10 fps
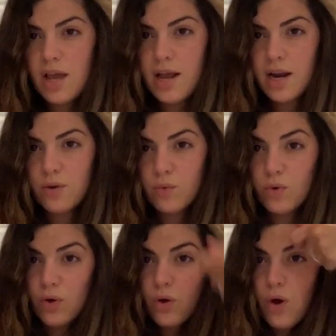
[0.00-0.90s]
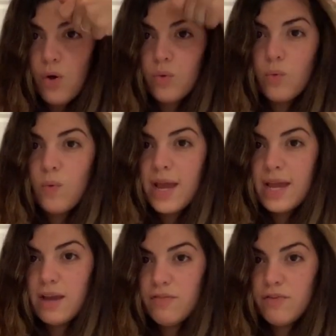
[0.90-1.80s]
and I roll
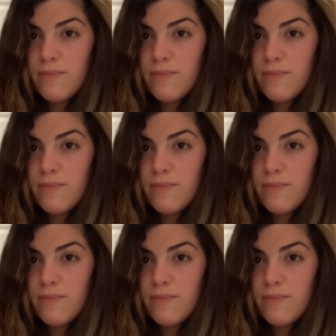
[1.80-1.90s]
away from